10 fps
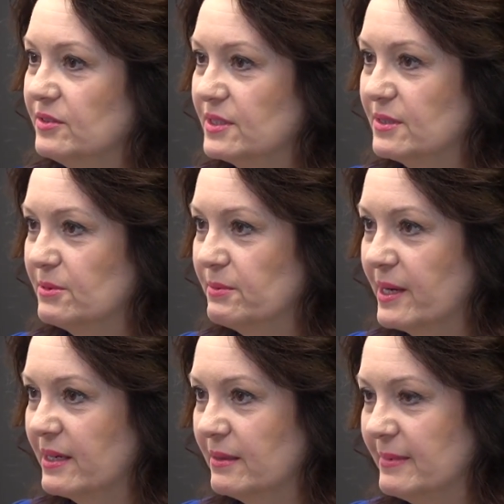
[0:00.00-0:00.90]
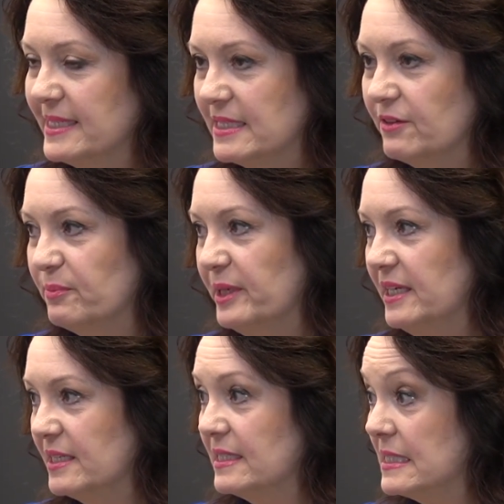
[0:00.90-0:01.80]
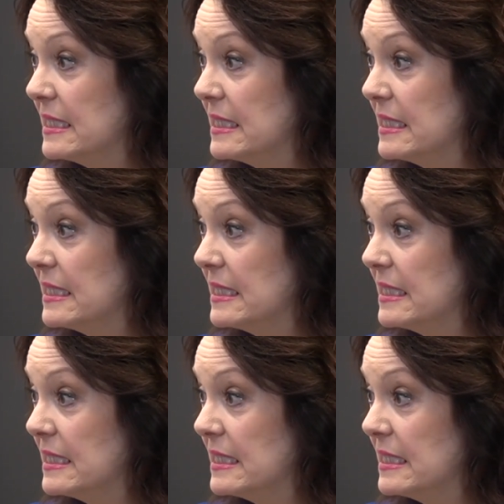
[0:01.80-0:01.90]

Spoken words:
doing some remodeling myself, but it